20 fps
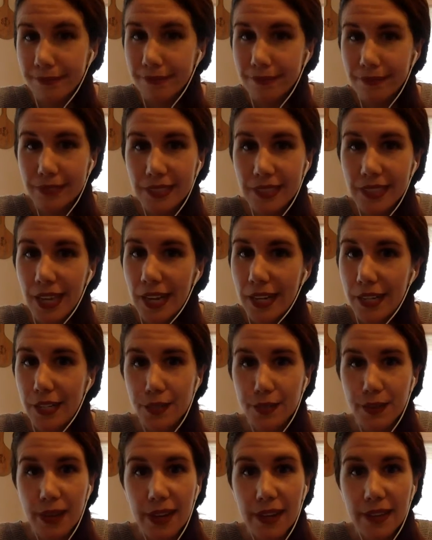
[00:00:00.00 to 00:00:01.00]

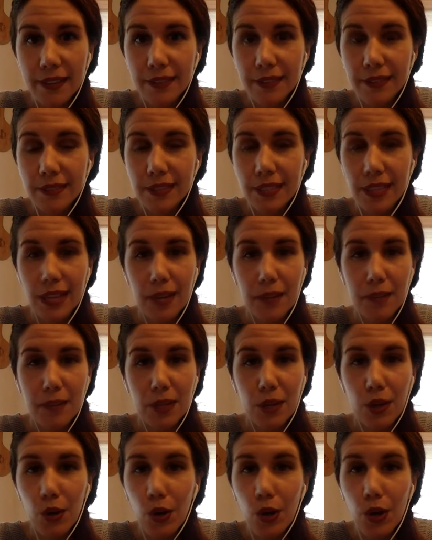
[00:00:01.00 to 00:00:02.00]
Sucks, right? You got to
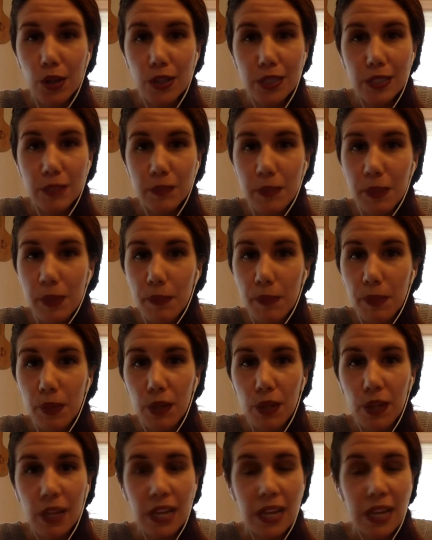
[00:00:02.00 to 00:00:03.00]
meet all these
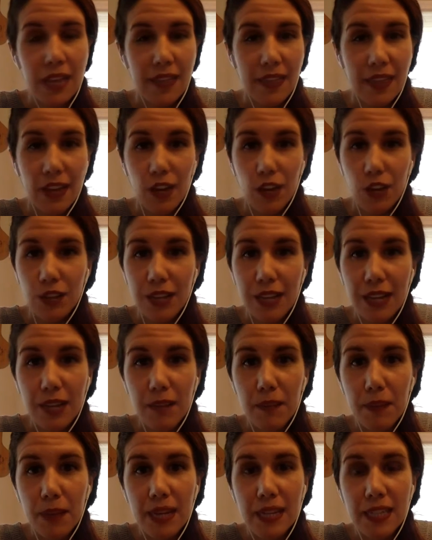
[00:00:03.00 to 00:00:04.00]
people that are
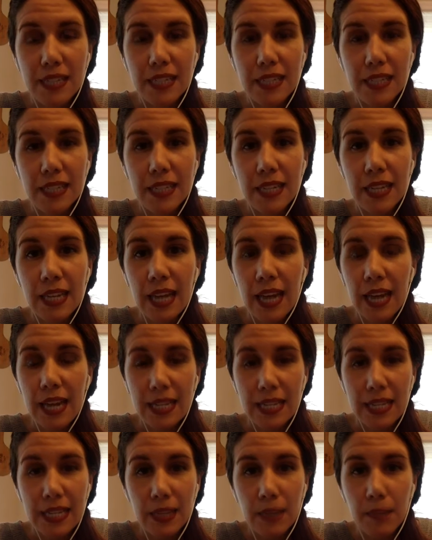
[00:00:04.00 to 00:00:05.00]
like-minded
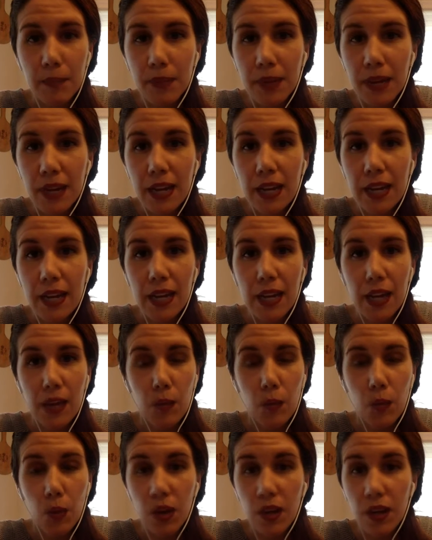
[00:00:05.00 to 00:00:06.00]
and kicking butt
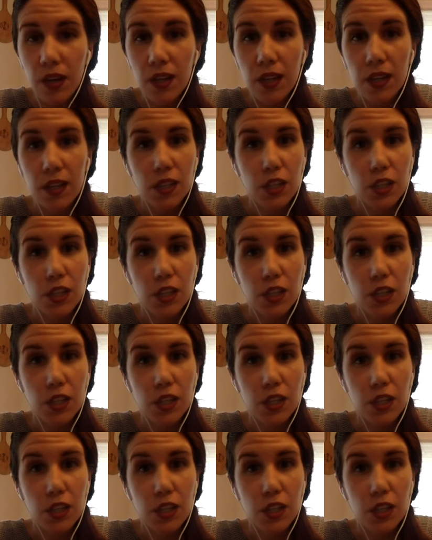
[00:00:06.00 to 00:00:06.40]
and want to,